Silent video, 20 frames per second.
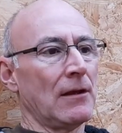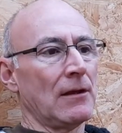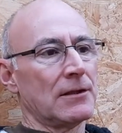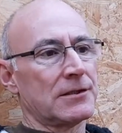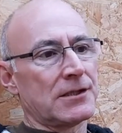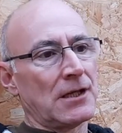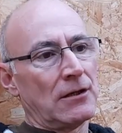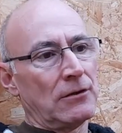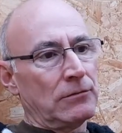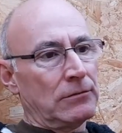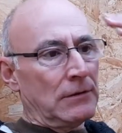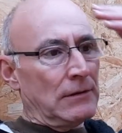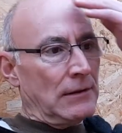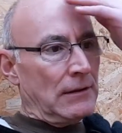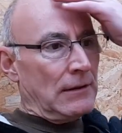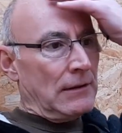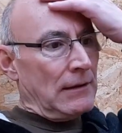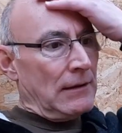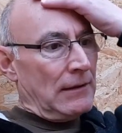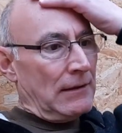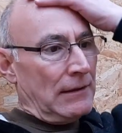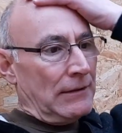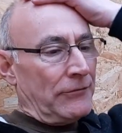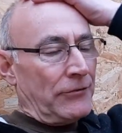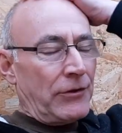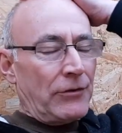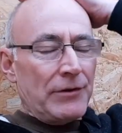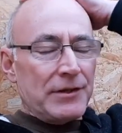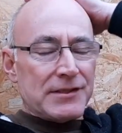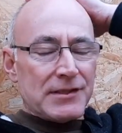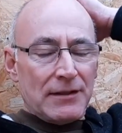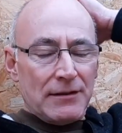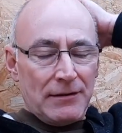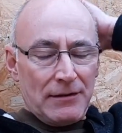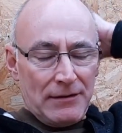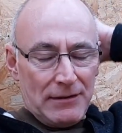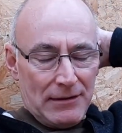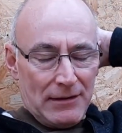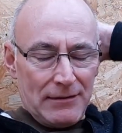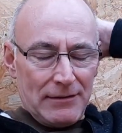So there is
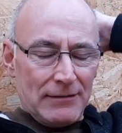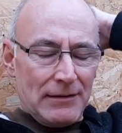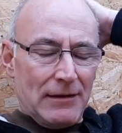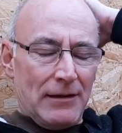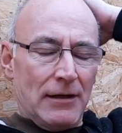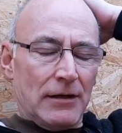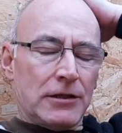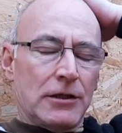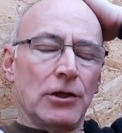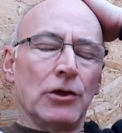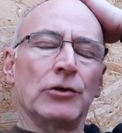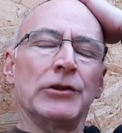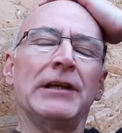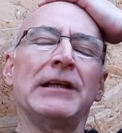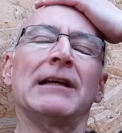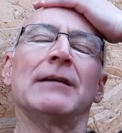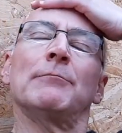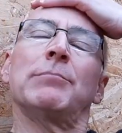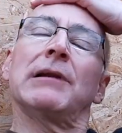a cunning